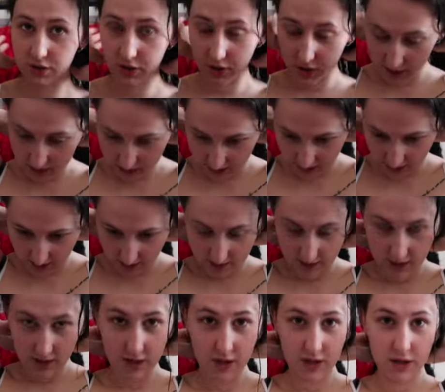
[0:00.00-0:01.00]
because
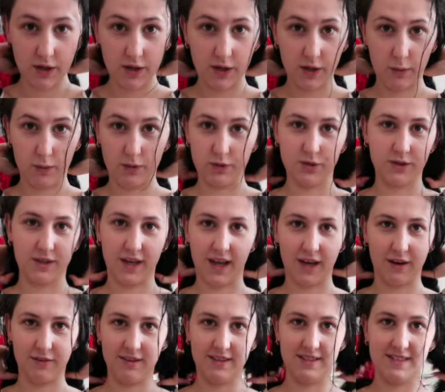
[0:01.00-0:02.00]
then you will just
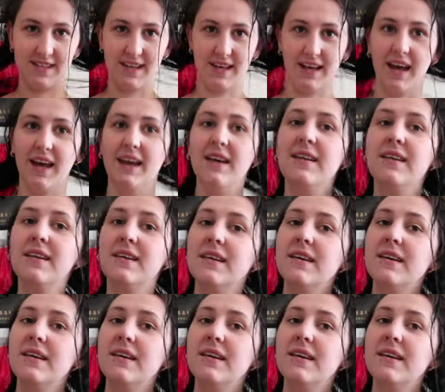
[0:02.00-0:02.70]
get greasy again.